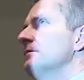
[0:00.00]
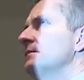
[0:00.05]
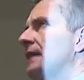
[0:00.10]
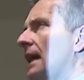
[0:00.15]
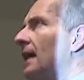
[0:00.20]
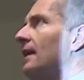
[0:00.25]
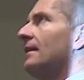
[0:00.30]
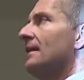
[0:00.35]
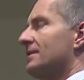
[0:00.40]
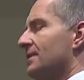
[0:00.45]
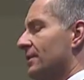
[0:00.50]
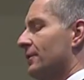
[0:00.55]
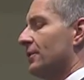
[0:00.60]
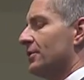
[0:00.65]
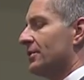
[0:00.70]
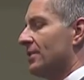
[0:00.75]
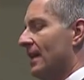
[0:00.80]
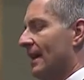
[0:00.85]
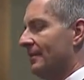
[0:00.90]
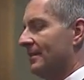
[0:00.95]
yeah, that's the
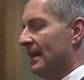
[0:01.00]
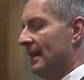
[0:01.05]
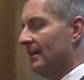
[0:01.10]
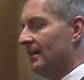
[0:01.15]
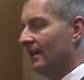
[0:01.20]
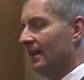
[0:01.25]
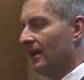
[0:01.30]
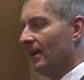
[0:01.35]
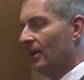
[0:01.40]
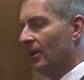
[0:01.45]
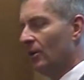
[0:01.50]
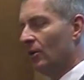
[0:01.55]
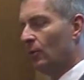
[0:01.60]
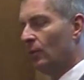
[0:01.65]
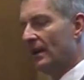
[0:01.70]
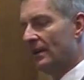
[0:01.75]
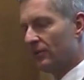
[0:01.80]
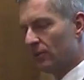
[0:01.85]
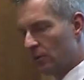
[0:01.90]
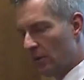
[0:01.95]
first time that
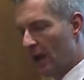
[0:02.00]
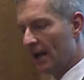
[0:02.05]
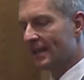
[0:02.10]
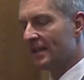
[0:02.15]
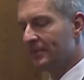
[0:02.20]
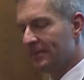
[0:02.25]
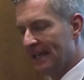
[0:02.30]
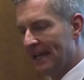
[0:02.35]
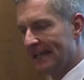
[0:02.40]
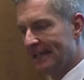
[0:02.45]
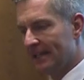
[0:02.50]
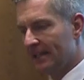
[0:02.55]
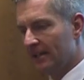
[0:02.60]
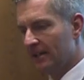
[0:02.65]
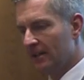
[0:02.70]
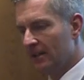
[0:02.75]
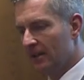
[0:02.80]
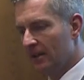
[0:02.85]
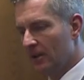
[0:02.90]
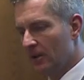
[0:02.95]
we have a rocky planet
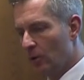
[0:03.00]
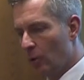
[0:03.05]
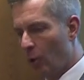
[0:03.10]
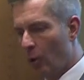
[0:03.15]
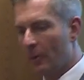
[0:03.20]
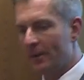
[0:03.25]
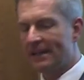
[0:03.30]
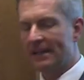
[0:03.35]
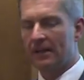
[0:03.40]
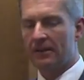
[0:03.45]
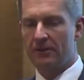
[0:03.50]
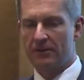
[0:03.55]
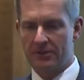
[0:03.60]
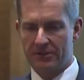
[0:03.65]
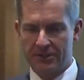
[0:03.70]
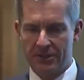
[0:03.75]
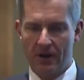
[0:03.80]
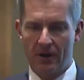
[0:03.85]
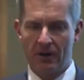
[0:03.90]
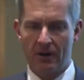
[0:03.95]
orbiting another
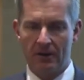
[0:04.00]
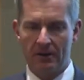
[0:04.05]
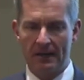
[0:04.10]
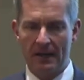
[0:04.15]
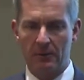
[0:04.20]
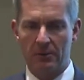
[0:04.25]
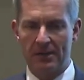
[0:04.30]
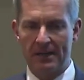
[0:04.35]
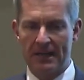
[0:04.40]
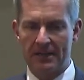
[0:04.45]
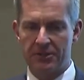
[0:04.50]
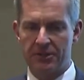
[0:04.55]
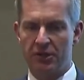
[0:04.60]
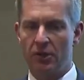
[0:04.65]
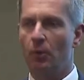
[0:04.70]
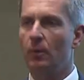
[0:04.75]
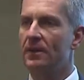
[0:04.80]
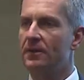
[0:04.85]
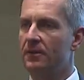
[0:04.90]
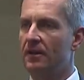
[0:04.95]
star, and we're going to actually
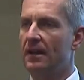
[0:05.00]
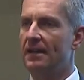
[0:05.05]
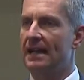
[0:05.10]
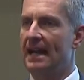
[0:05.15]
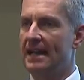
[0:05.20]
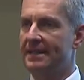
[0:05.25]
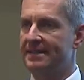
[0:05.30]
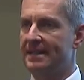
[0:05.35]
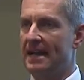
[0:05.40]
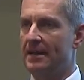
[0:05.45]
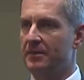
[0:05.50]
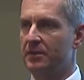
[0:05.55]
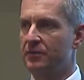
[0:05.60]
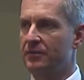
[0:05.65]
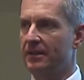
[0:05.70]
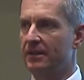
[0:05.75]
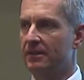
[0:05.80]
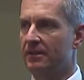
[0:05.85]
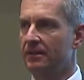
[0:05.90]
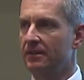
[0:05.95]
know whether or not it has an
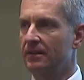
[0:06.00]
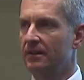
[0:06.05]
atmosphere.